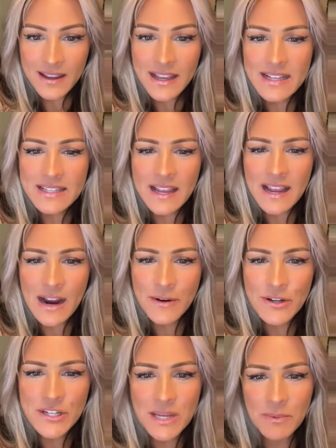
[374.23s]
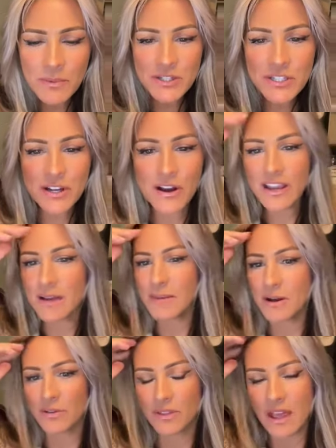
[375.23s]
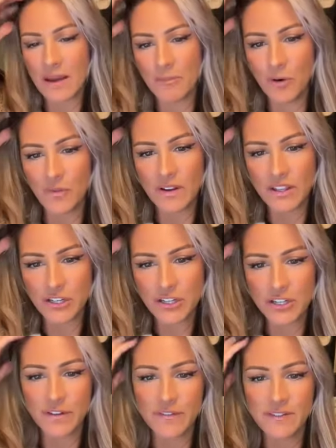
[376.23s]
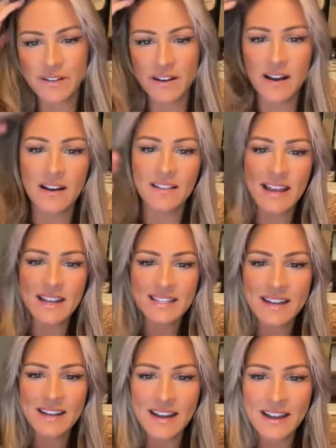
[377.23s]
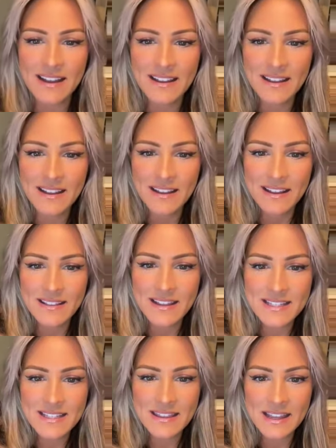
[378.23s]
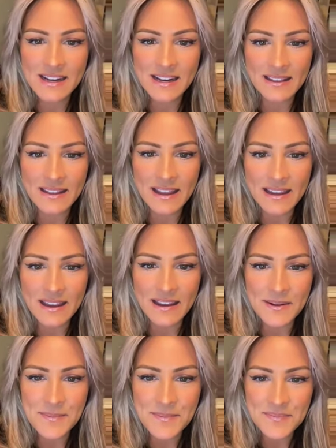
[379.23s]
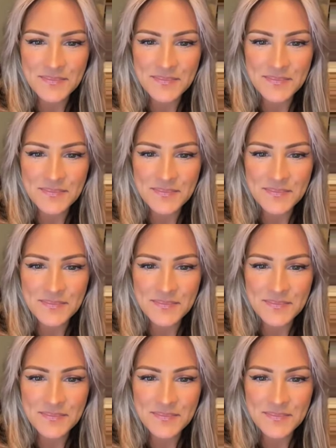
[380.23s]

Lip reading: Yes, Irish, someone was talking about that movie, The Shift, last night. They said they didn't like it.